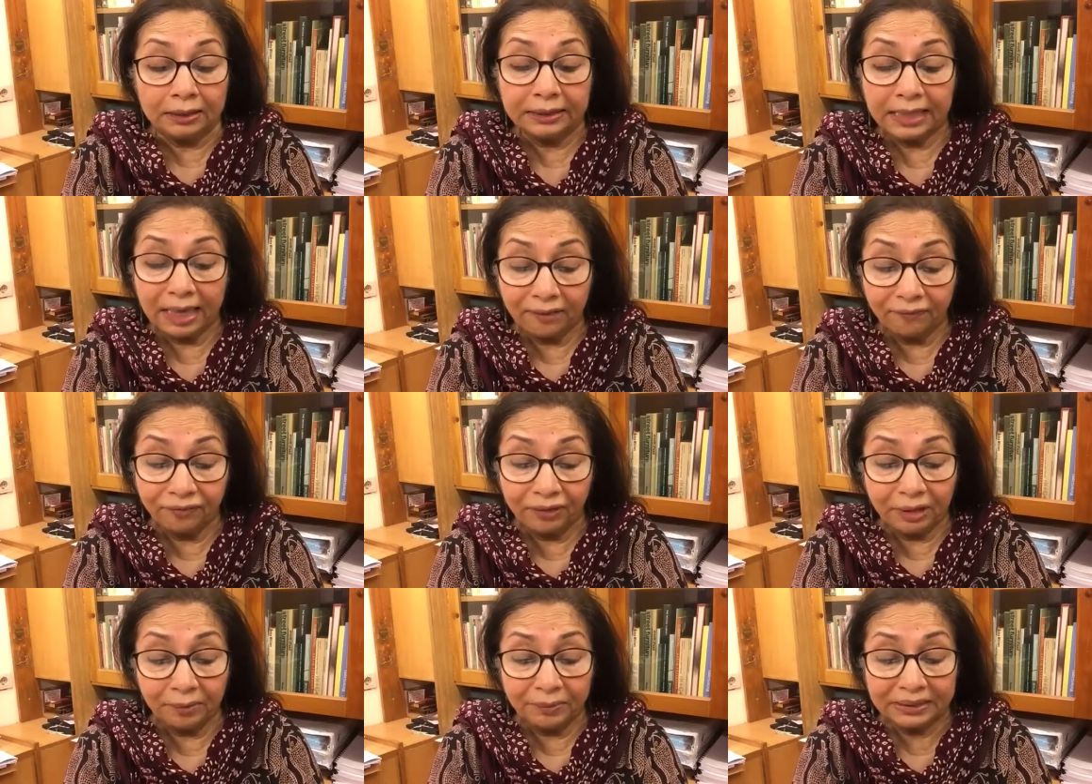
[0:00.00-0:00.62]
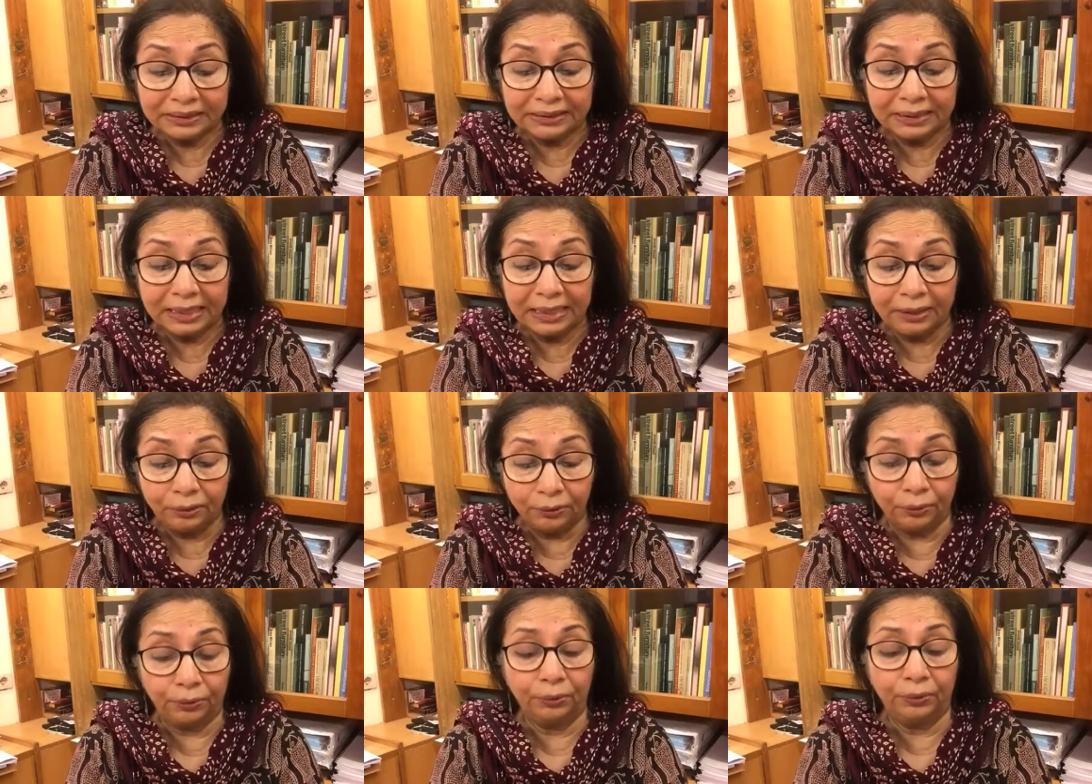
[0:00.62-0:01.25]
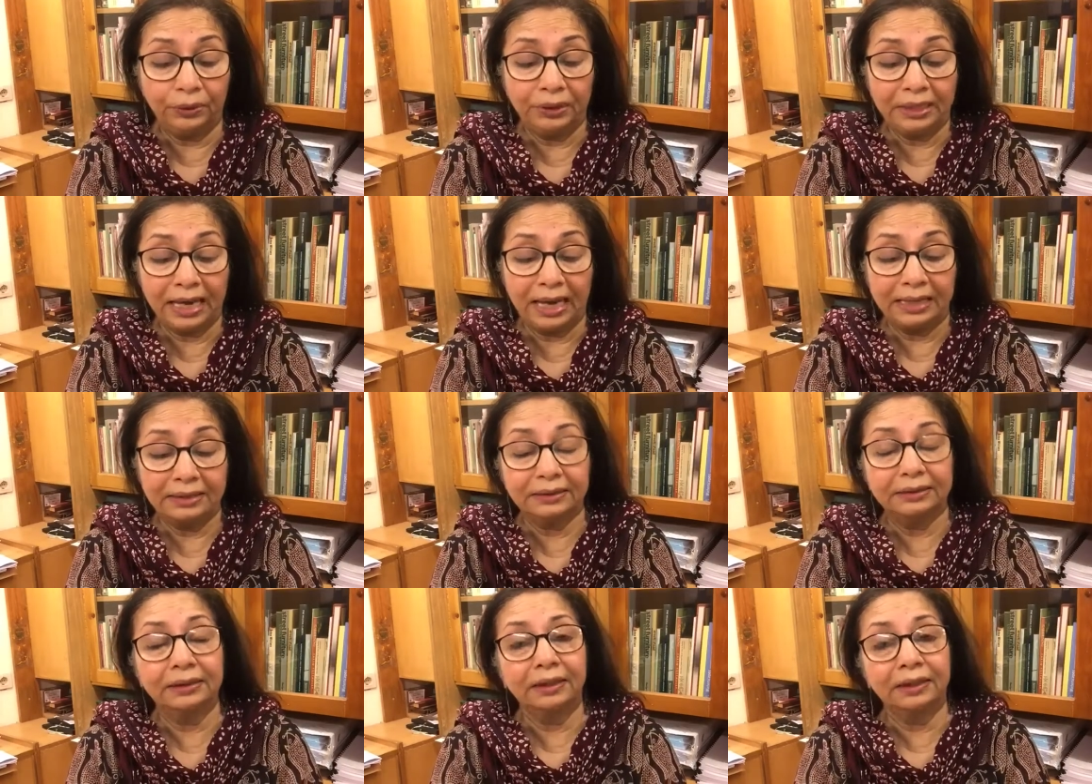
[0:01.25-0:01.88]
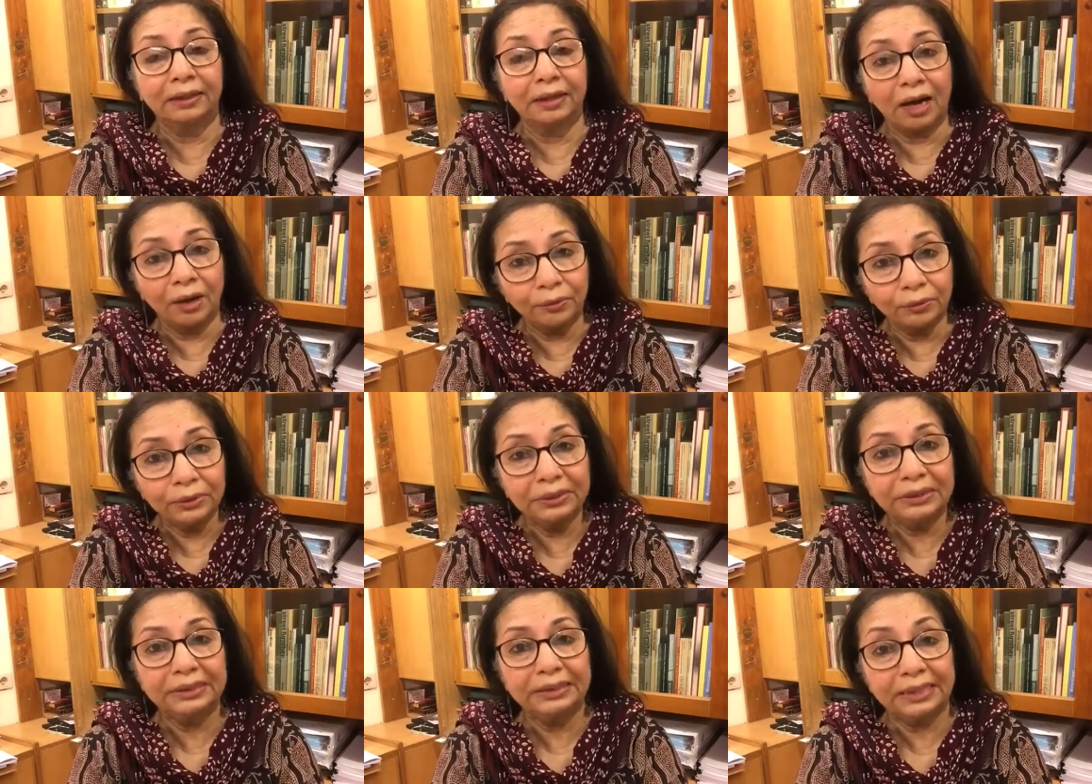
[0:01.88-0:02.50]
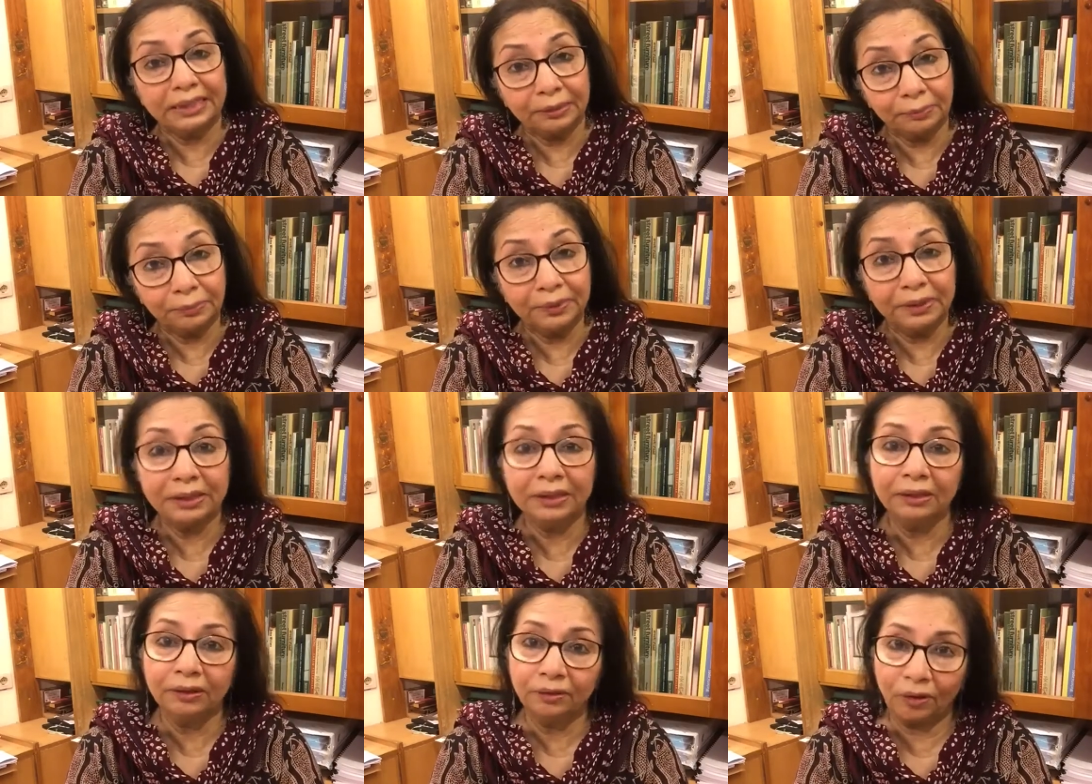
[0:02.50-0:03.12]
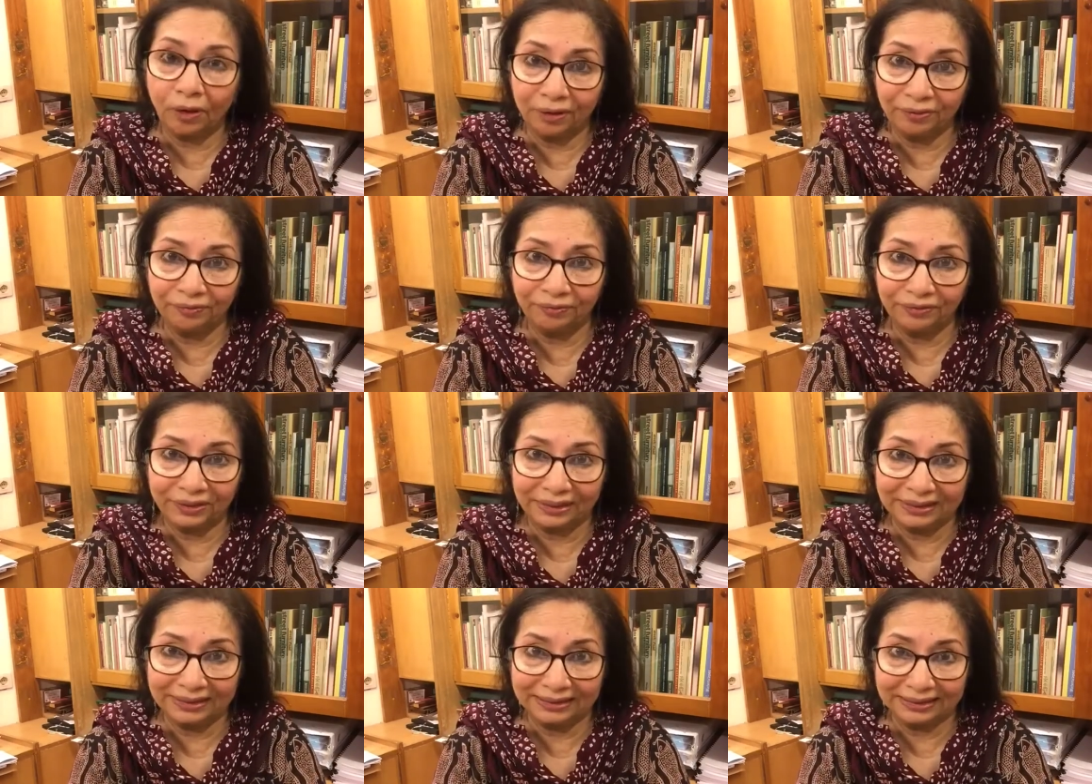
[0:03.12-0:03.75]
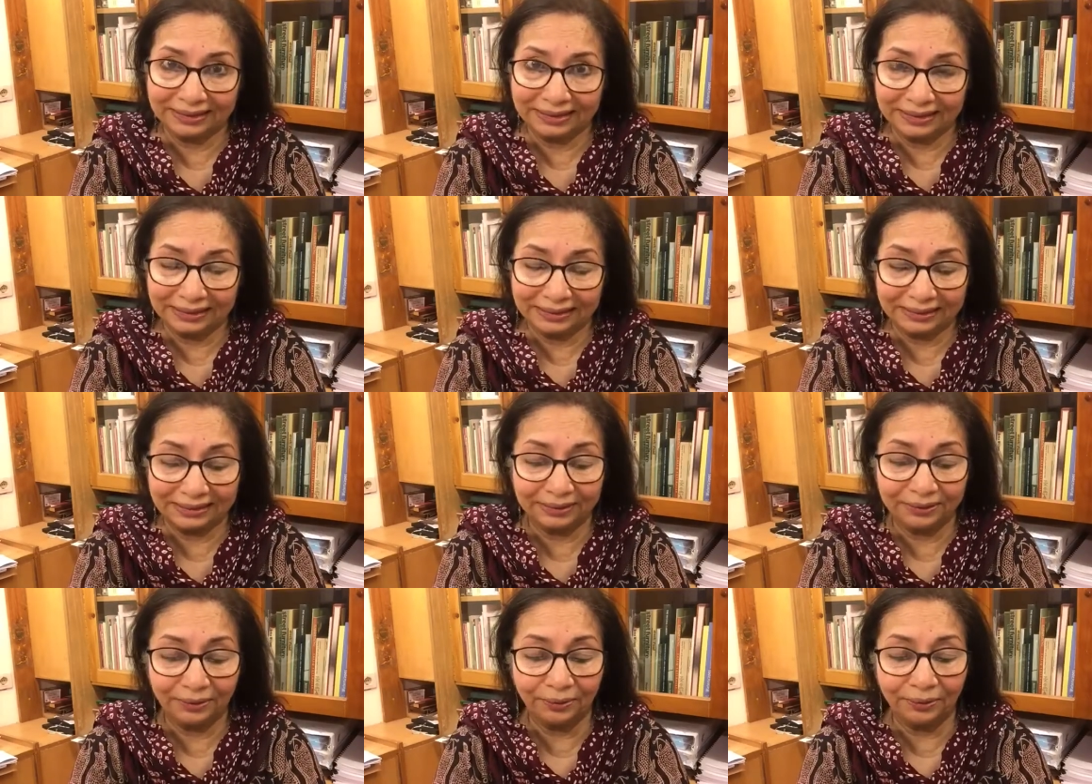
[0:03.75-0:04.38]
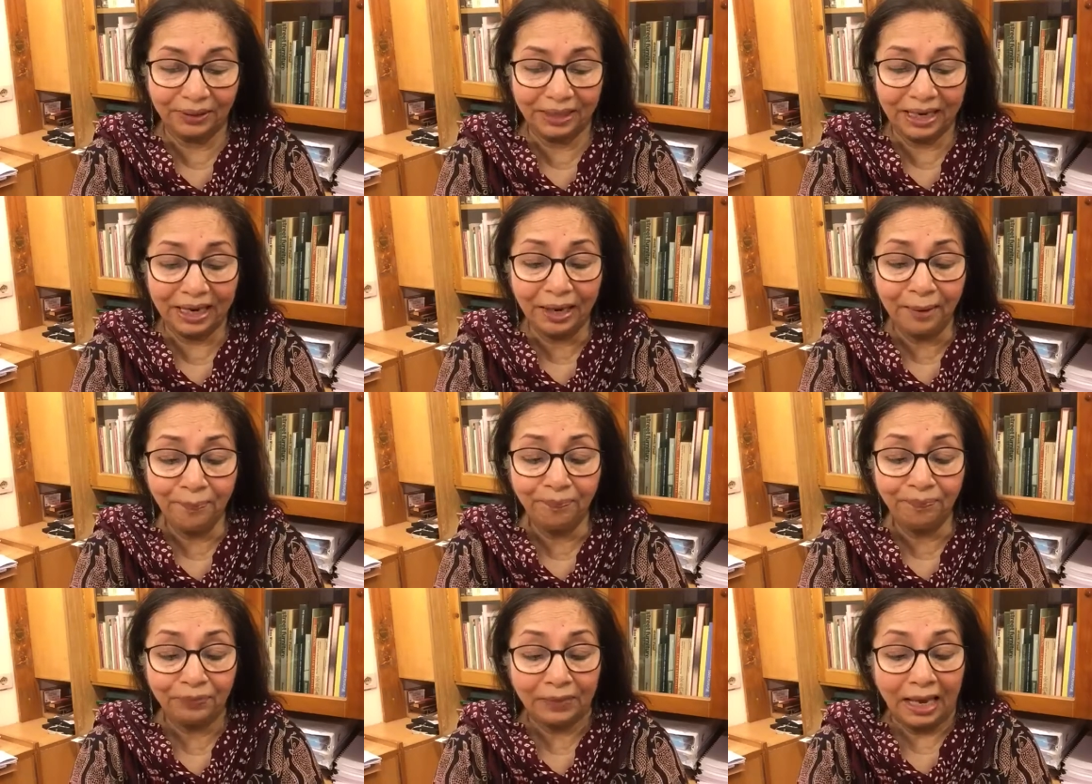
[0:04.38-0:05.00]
They are famously known as the Round Table Conferences, okay?